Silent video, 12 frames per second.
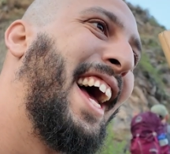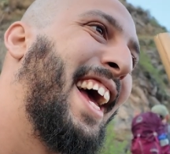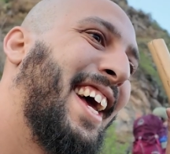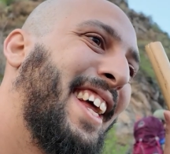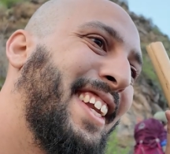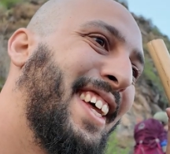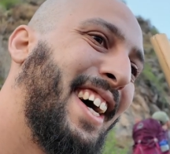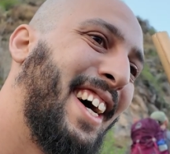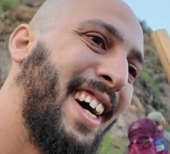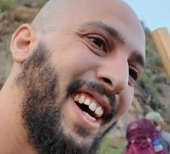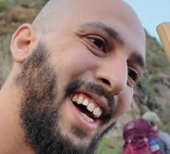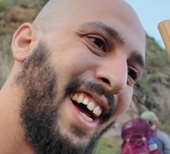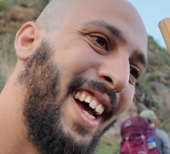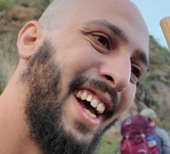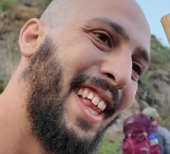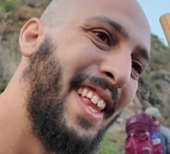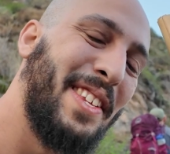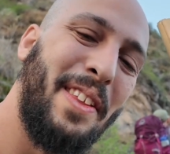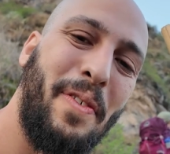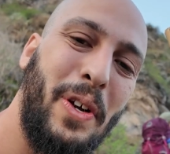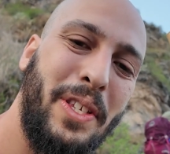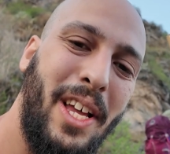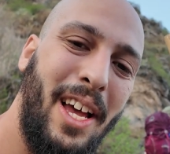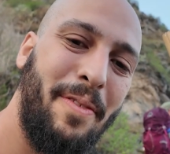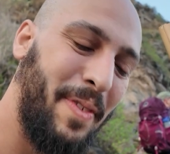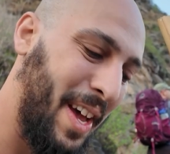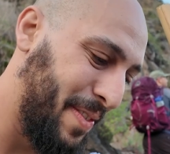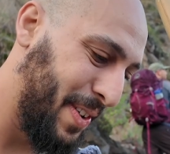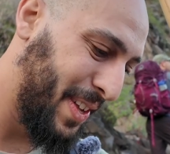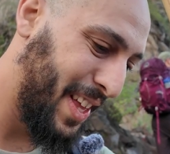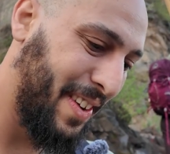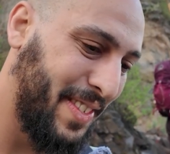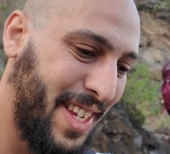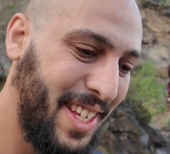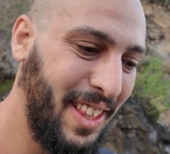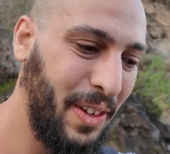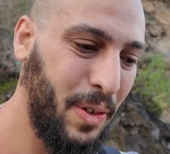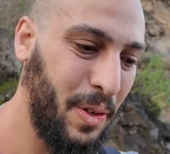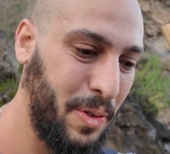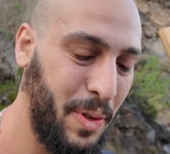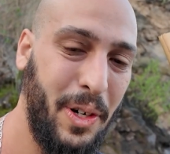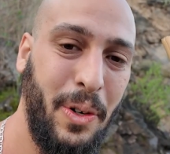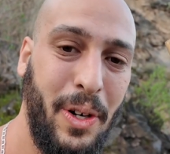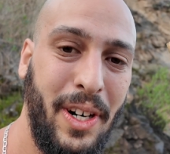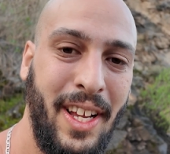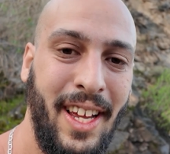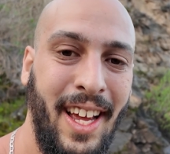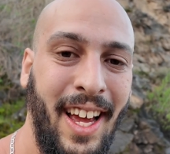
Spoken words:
And this is the first time ever that I've seen locals record